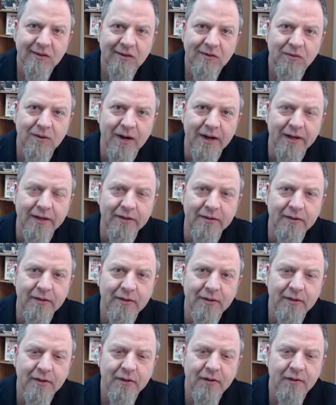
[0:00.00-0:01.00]
right?
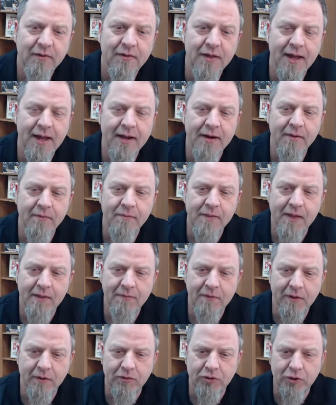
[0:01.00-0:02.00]
That
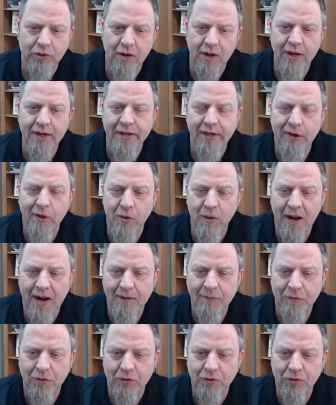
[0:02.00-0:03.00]
that they're trying to go
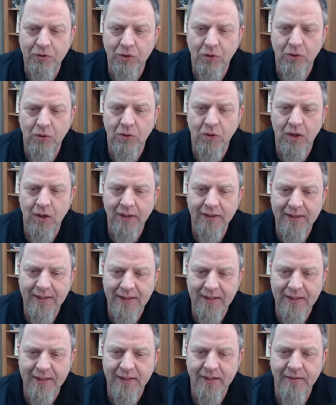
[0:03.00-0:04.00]
after. So
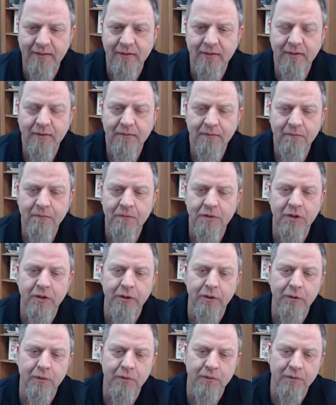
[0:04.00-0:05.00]
again, you
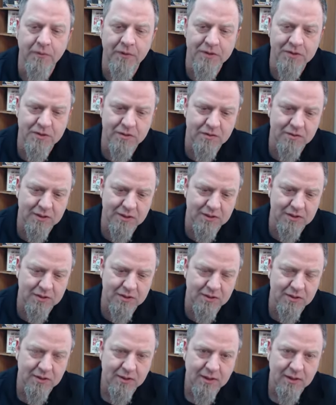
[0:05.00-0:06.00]
know, this
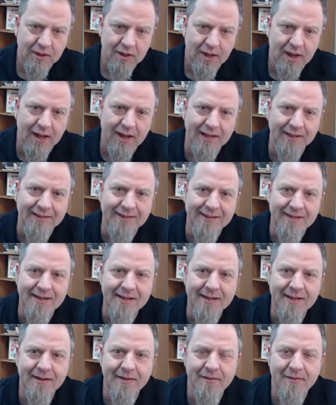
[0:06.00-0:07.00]
this
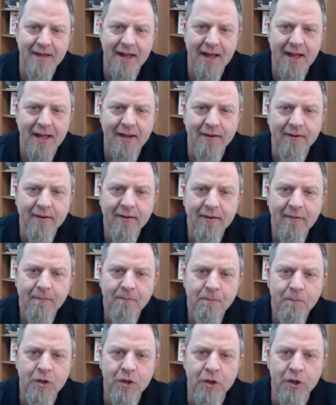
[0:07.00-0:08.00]
idea that
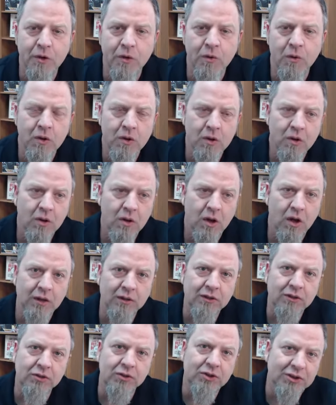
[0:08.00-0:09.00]
you know
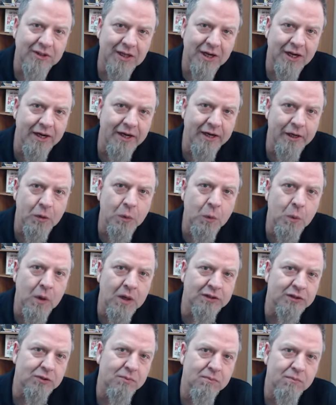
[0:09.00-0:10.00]
understanding
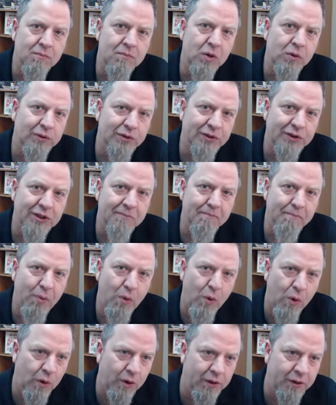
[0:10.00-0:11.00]
what's most
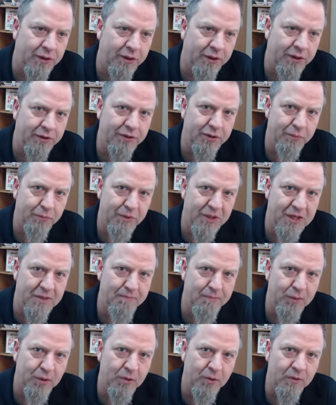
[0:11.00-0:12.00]
important to
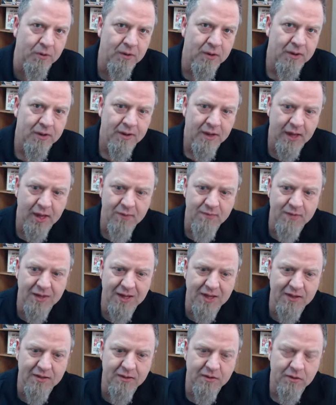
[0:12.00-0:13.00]
people and
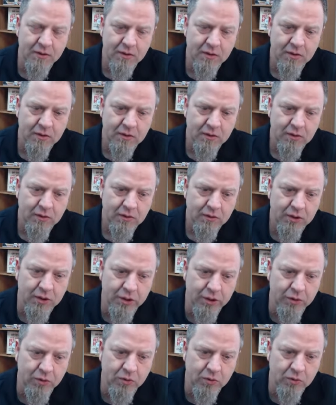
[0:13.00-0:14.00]
then you
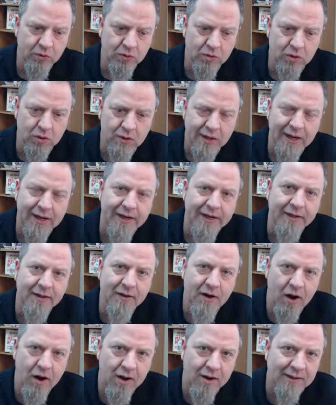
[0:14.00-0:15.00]
know creating
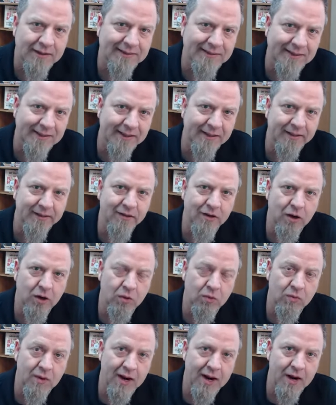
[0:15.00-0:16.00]
content
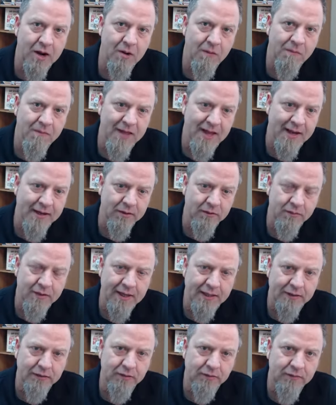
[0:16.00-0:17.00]
around that
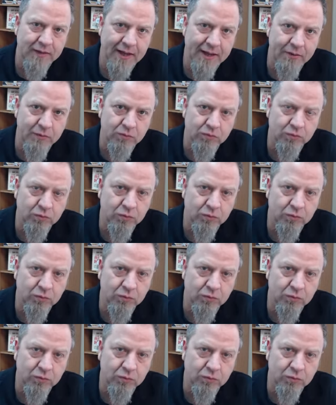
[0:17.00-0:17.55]
that that